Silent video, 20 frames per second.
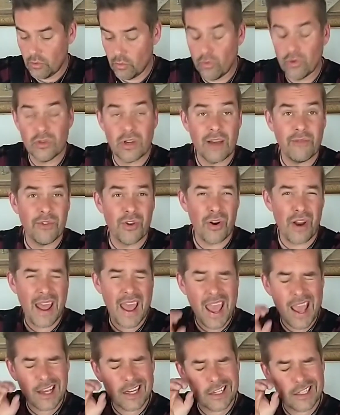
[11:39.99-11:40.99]
You want to have
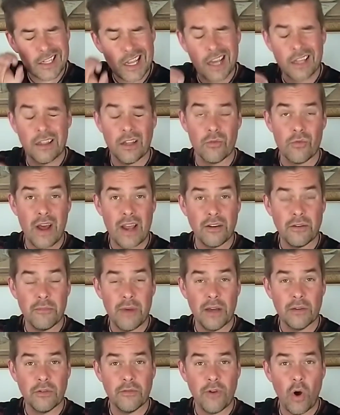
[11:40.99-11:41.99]
the exactly right
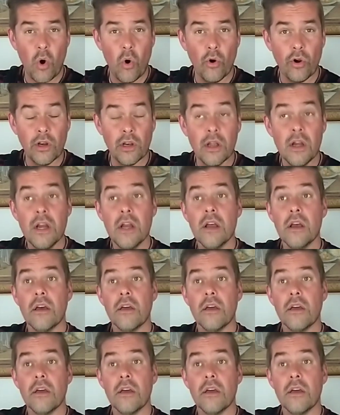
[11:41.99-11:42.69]
amount of oil,